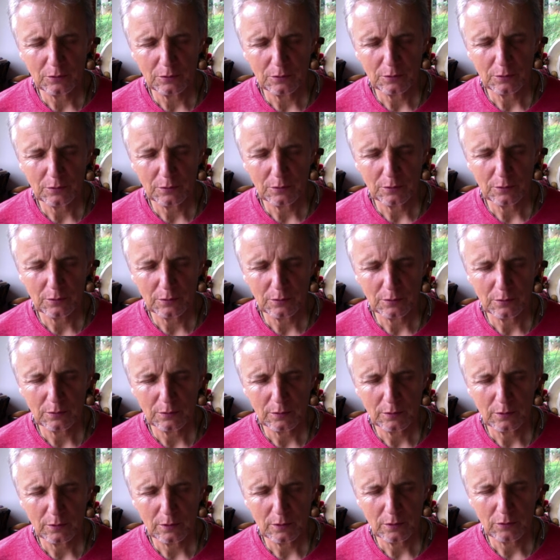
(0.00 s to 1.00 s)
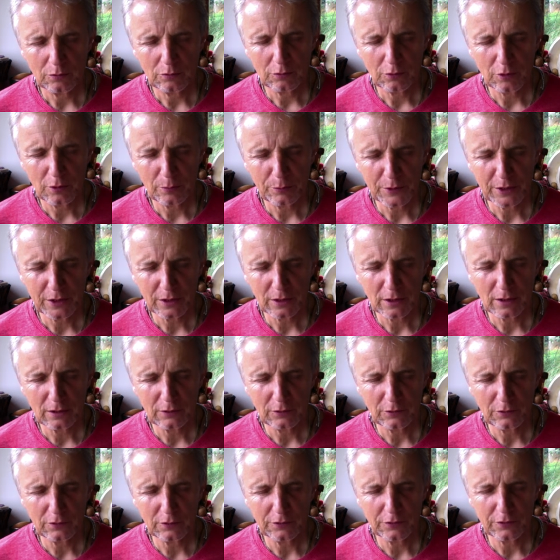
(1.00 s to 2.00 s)
as they help us to hear
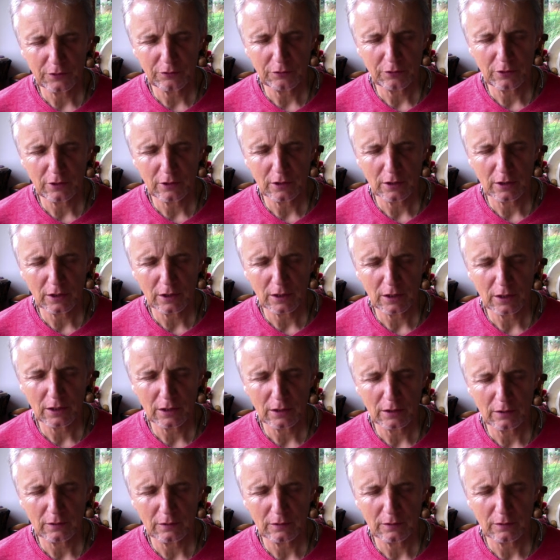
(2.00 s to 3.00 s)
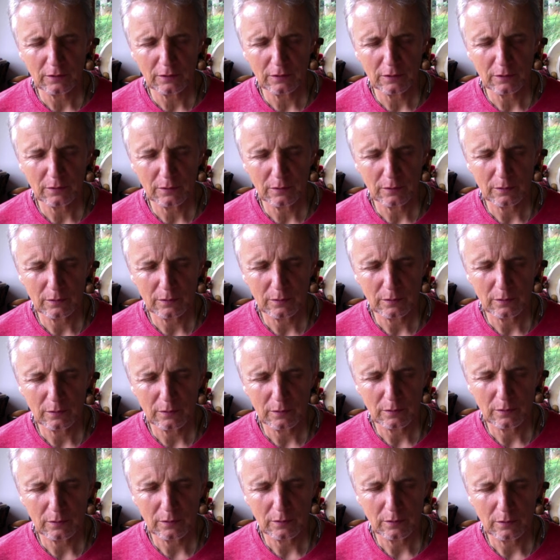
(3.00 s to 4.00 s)
our heart
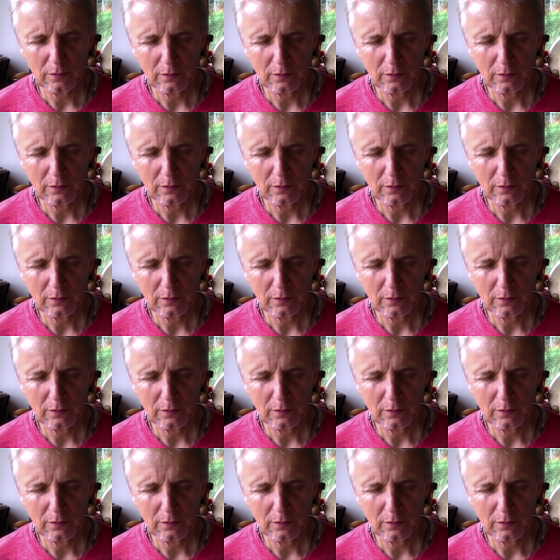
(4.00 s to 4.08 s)
song.